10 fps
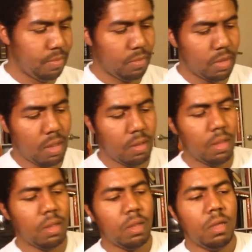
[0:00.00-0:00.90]
Okay.
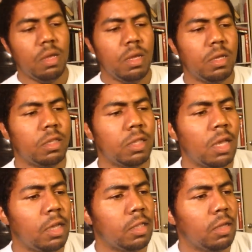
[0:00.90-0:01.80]
It
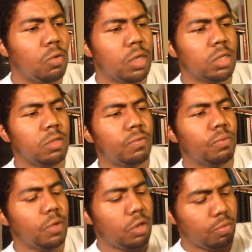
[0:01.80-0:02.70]
says, questions
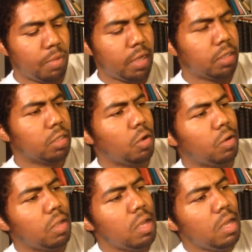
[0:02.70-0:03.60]
from readers, page 30.